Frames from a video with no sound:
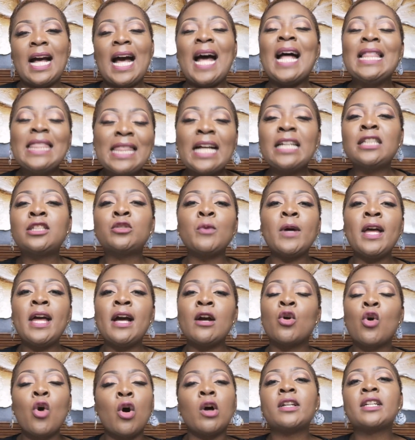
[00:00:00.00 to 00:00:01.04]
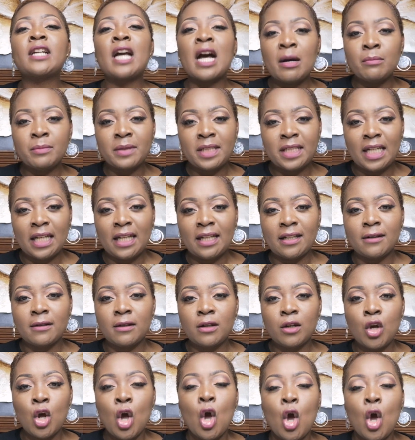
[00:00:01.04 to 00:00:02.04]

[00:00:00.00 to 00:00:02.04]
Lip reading: And that's where God comes in.